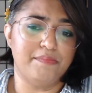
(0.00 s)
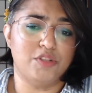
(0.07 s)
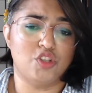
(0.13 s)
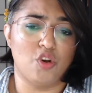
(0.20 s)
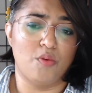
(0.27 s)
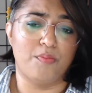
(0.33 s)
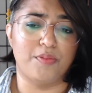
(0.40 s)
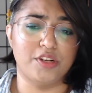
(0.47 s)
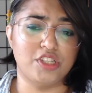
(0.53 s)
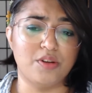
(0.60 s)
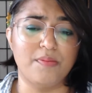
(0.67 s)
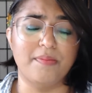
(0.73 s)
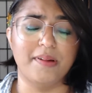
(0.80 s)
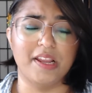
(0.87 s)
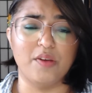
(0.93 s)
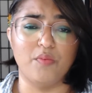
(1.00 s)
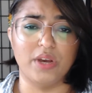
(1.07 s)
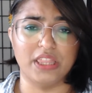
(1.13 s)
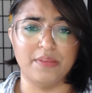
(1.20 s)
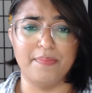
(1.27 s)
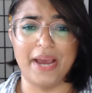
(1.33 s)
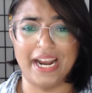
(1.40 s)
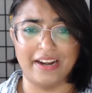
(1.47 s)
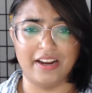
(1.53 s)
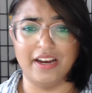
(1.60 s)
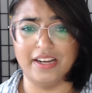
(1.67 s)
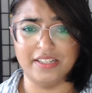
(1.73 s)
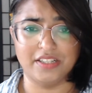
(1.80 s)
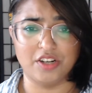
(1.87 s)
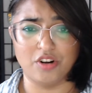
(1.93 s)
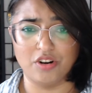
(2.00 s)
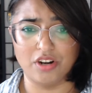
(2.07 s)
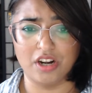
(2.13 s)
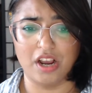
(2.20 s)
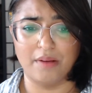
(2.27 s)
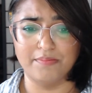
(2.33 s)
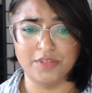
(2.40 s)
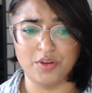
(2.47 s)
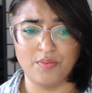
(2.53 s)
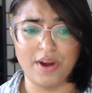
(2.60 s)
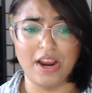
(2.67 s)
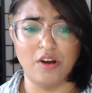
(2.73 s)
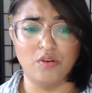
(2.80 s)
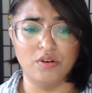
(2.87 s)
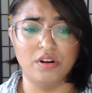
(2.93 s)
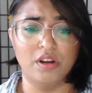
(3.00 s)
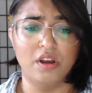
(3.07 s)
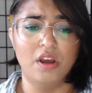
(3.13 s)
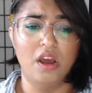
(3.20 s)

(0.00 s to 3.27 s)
So presumably when the bad guy's turn comes around,